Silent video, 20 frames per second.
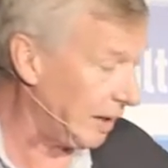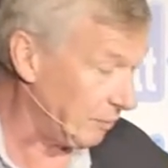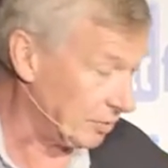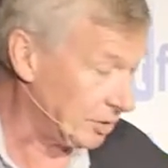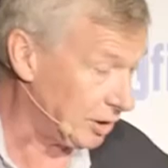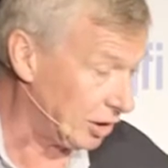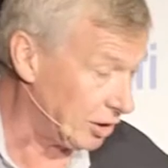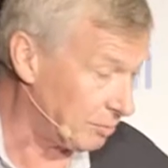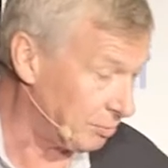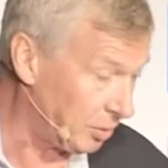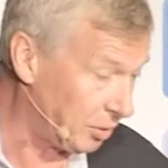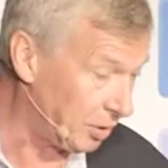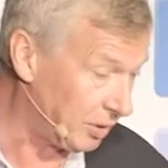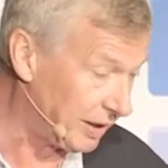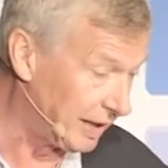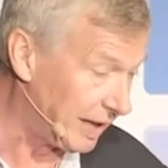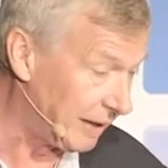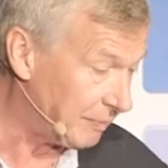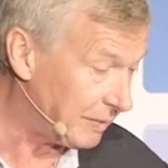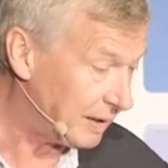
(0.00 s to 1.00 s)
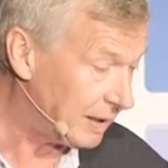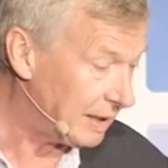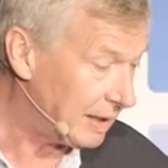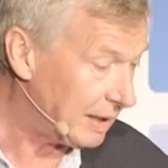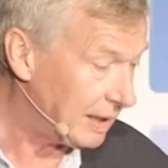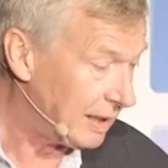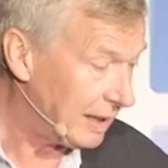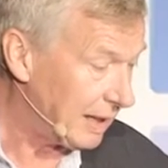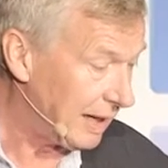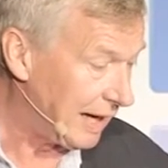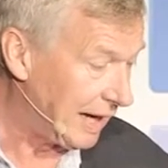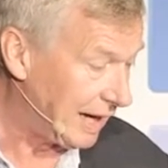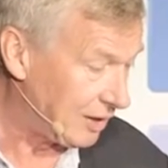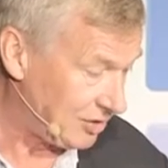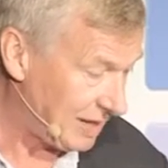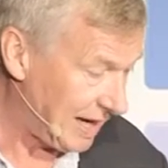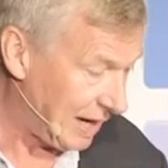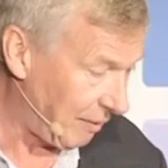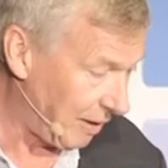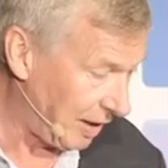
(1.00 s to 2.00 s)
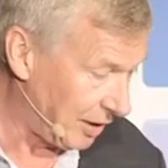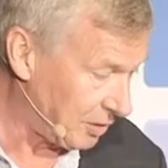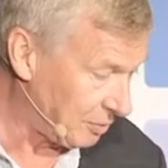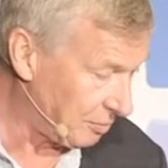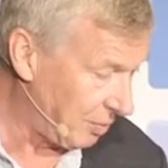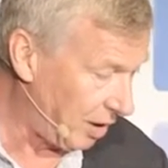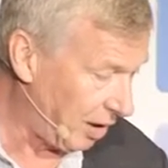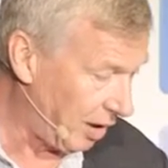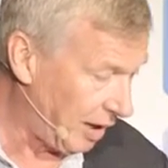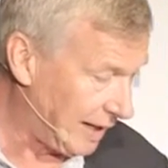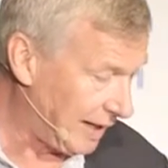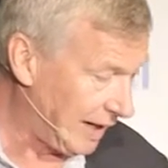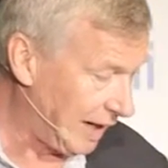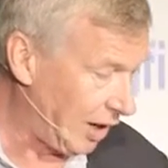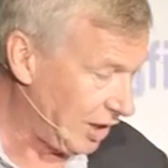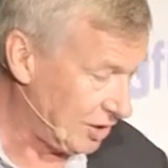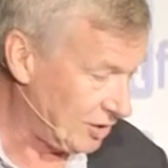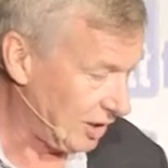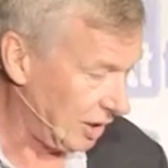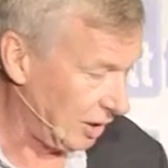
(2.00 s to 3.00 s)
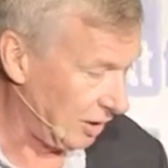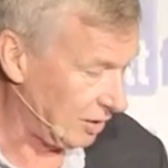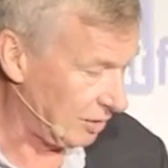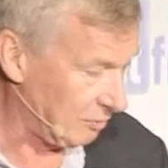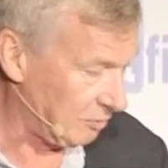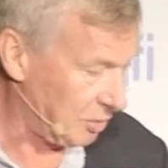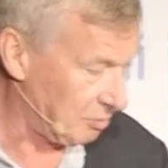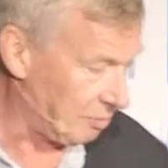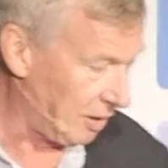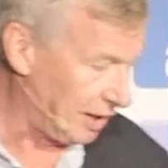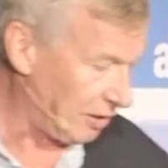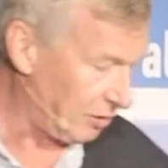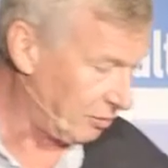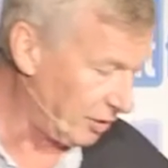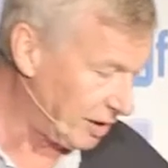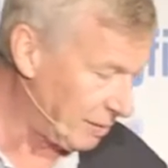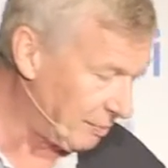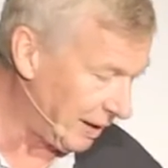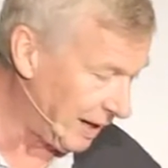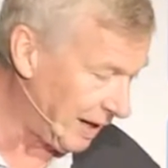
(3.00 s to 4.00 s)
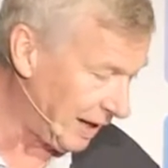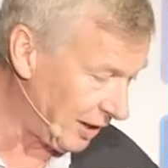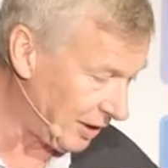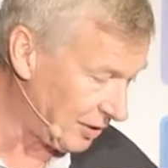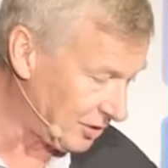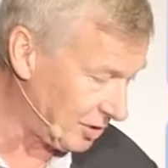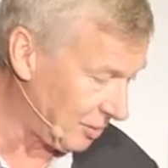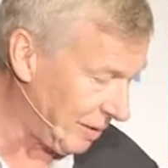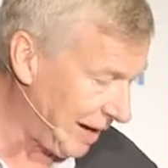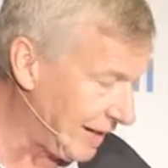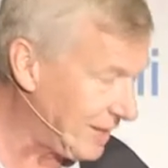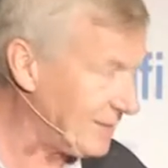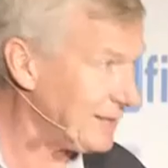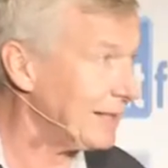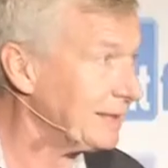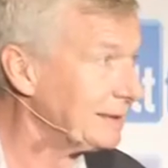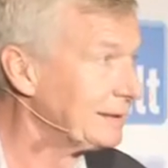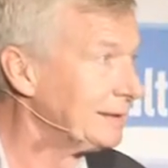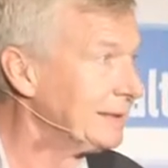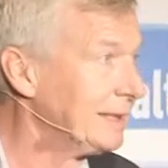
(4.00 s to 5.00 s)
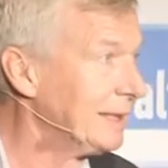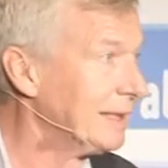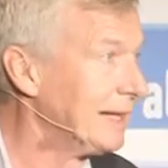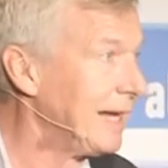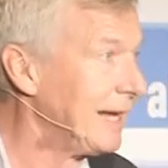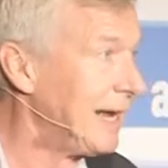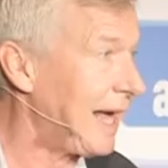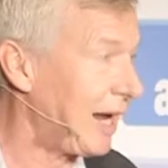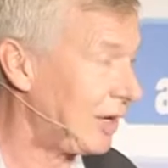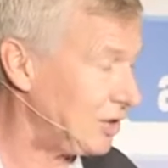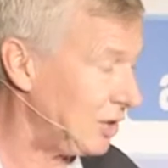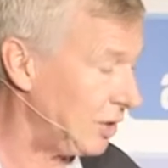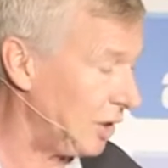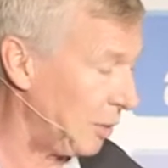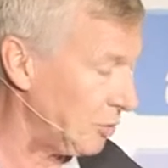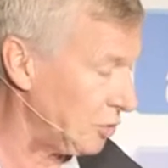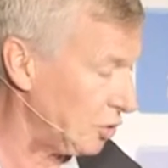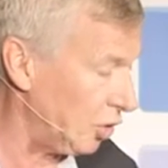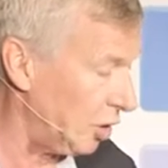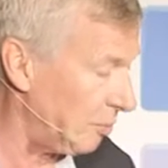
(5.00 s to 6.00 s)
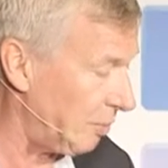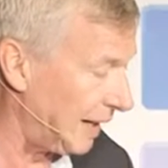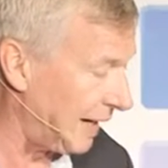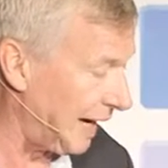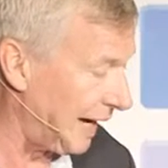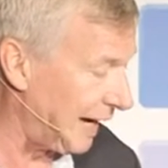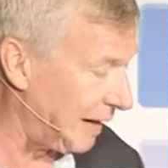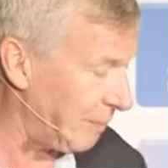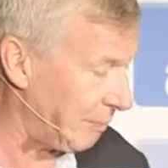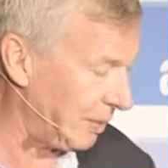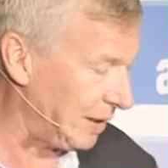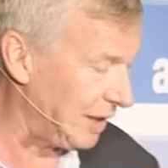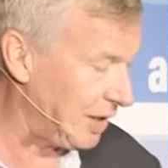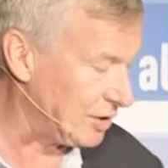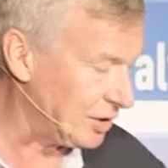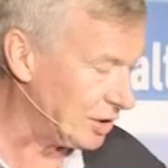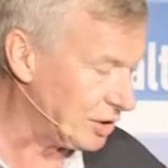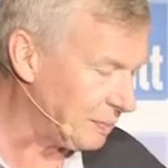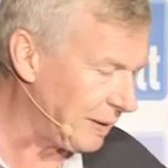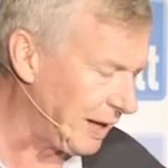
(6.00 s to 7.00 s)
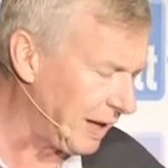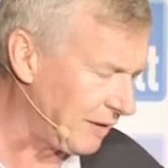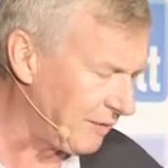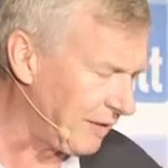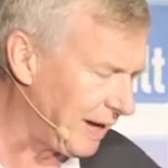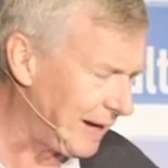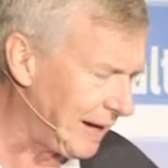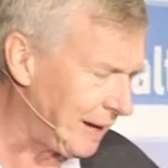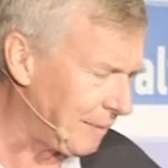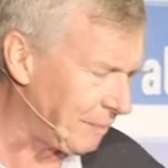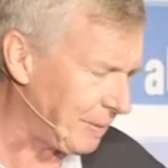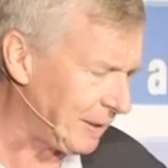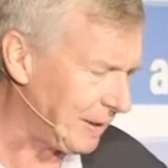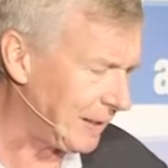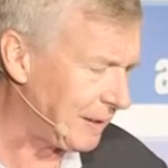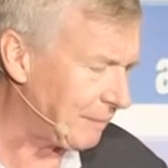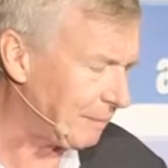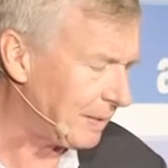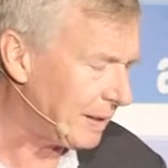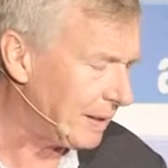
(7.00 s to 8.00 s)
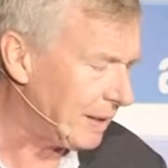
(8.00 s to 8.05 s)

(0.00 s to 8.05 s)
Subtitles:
I'm still on the board there. It's now owned by, I sold it with my 3 partners to AXA, and then AXA got absorbed by AMP, so it's part of AMP.